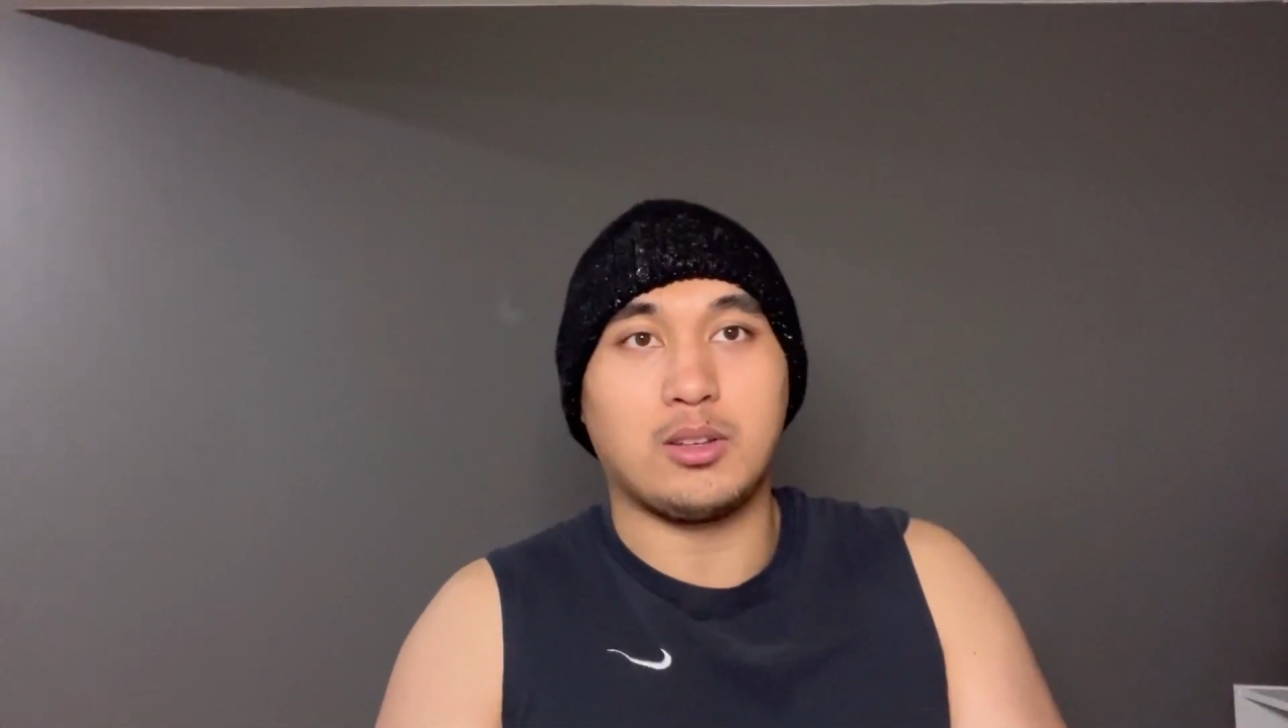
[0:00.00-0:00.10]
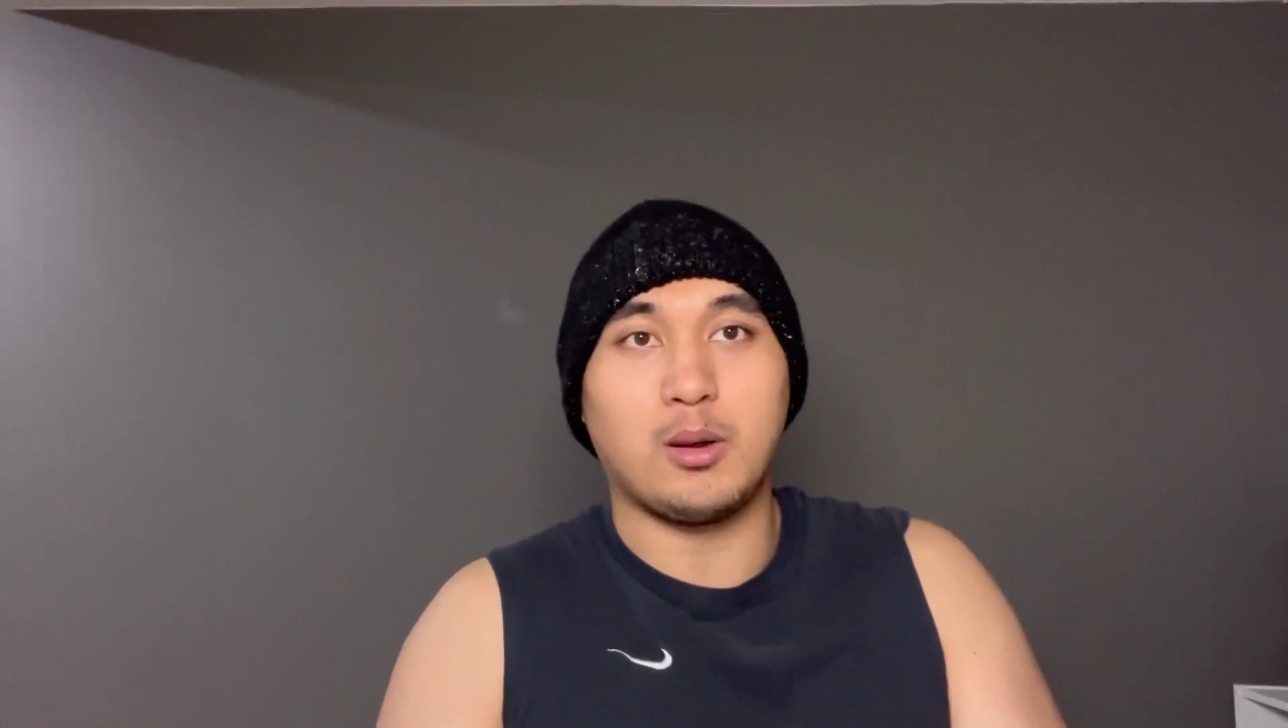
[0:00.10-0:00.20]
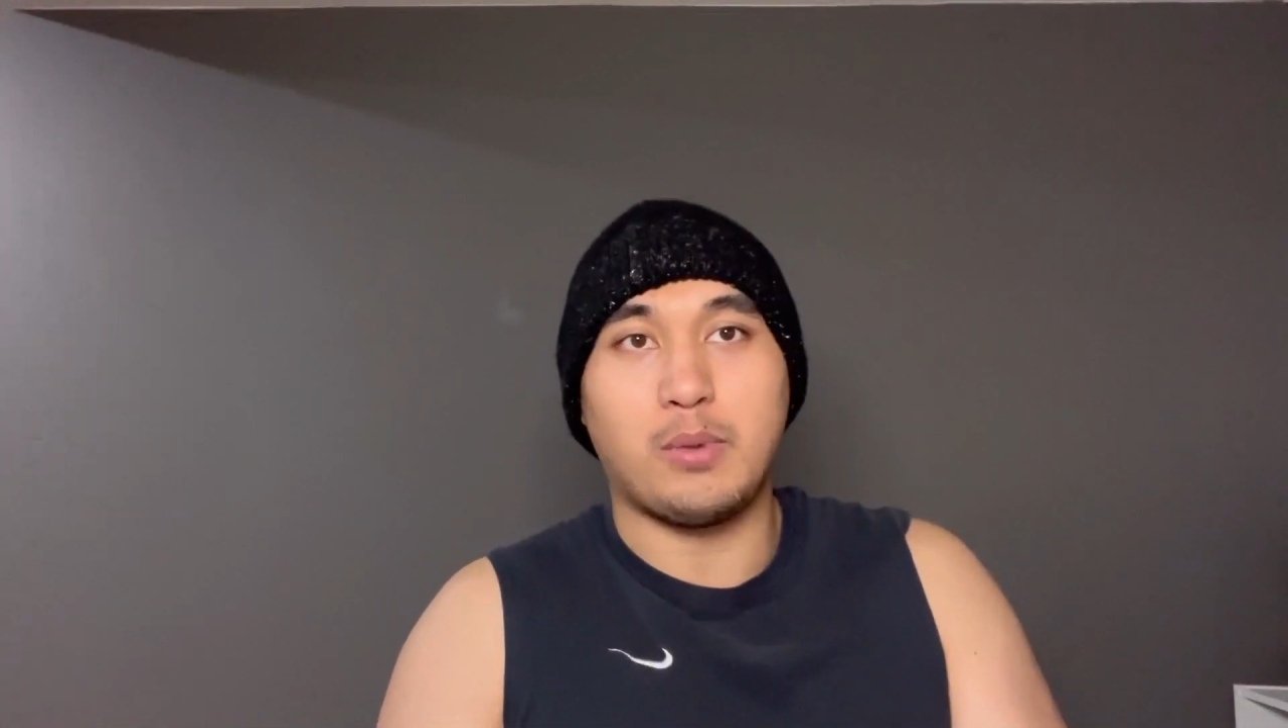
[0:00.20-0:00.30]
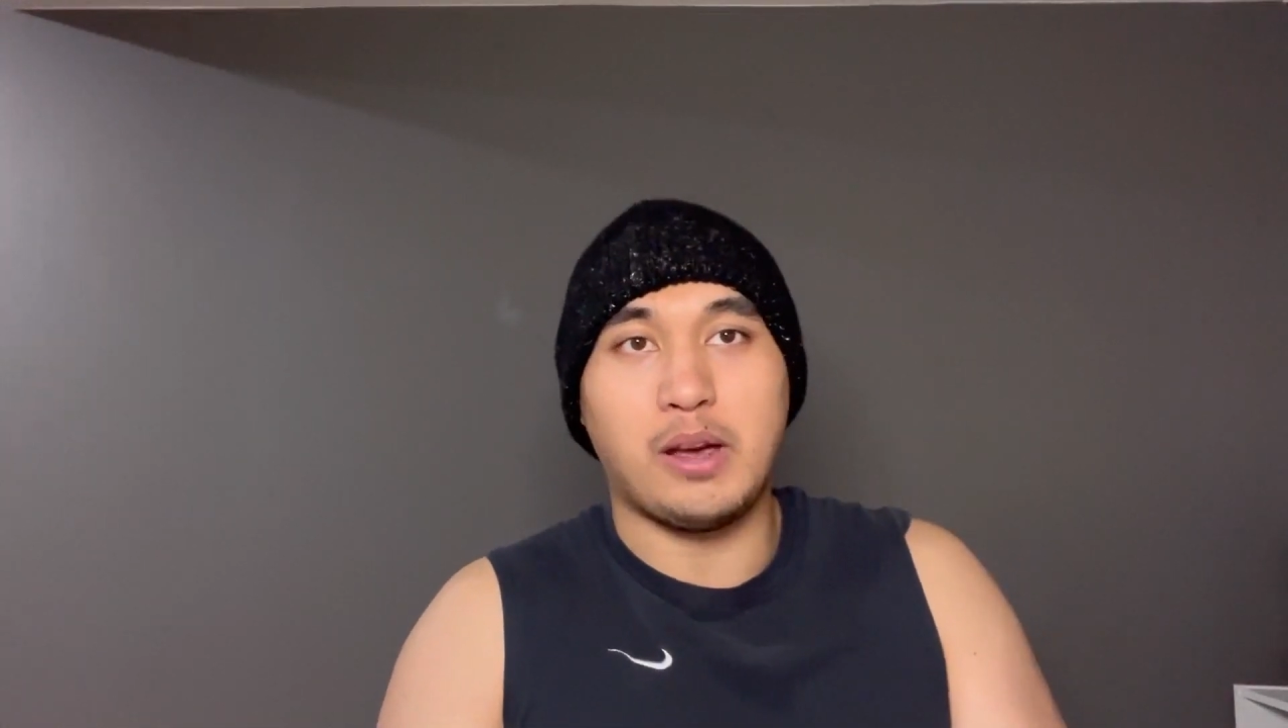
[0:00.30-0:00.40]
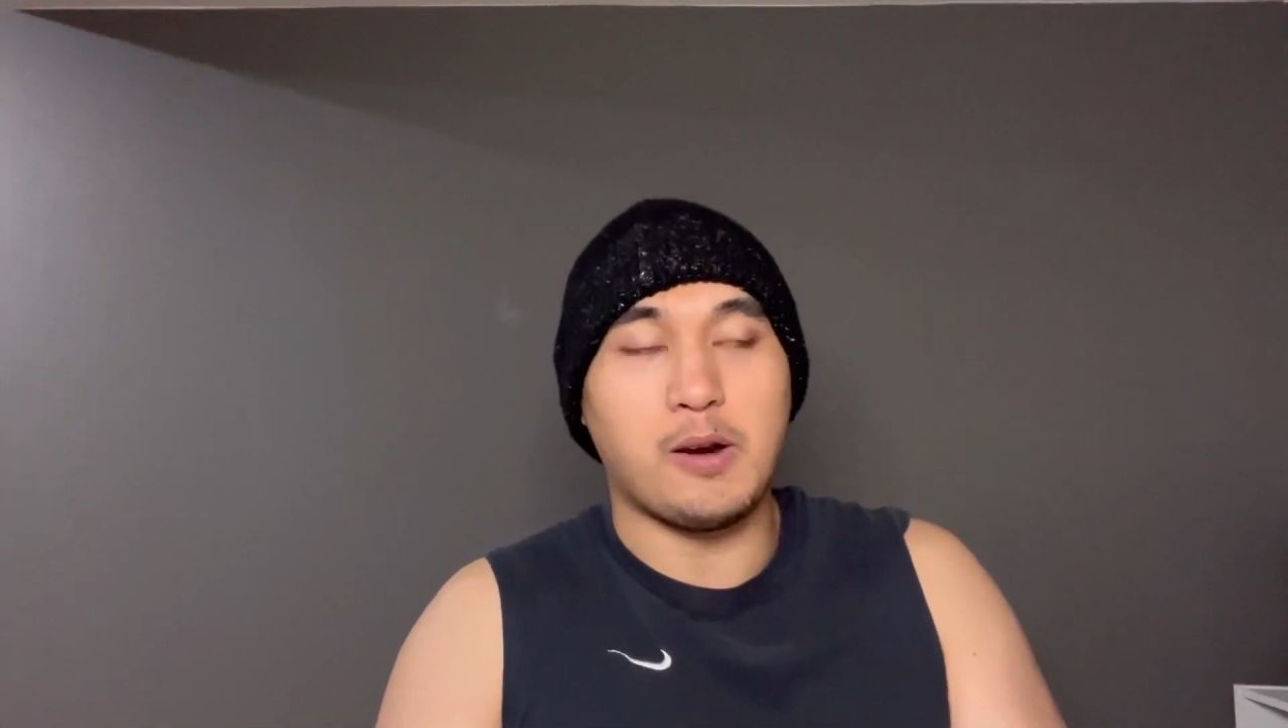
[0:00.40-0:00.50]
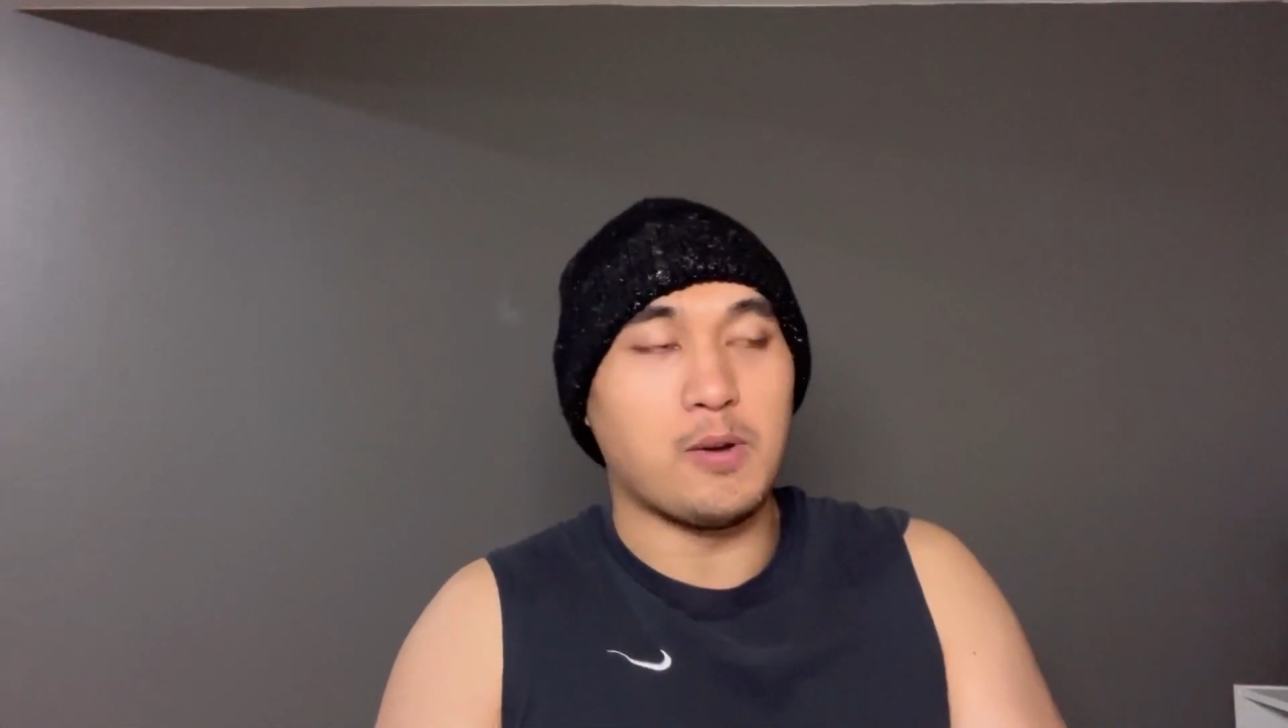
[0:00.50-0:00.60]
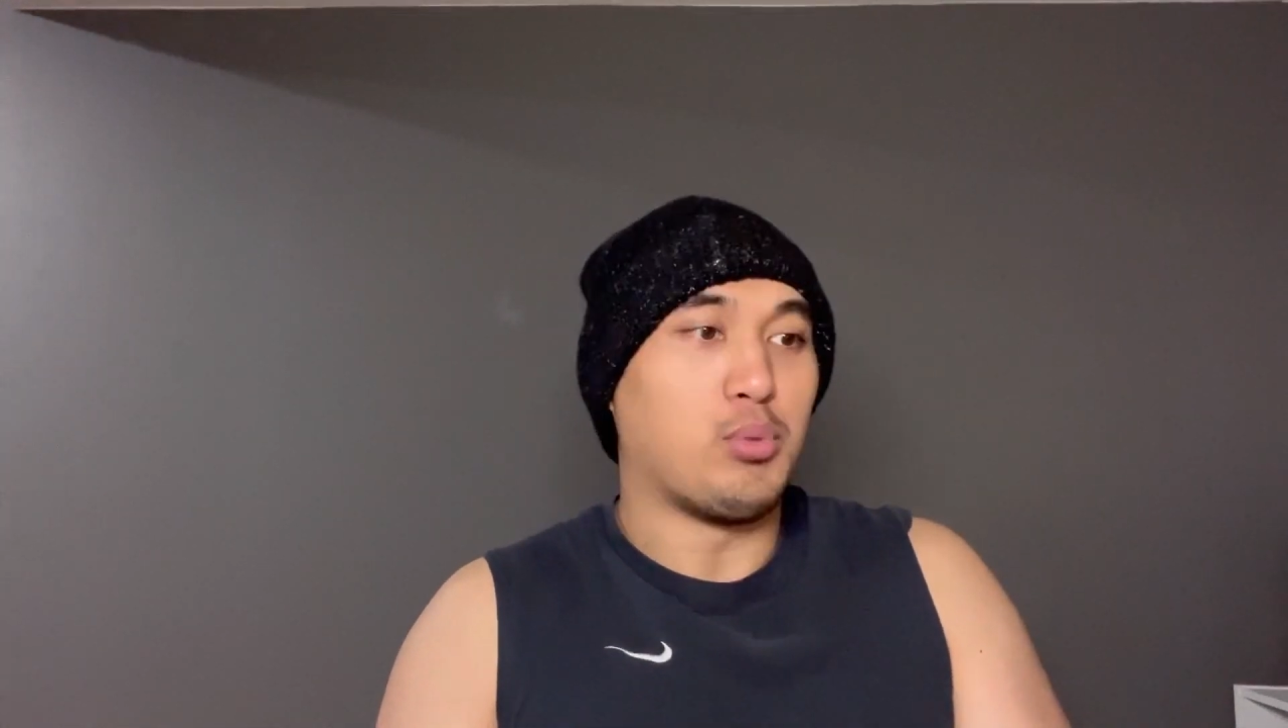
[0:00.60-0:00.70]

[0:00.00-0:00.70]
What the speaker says: somehow,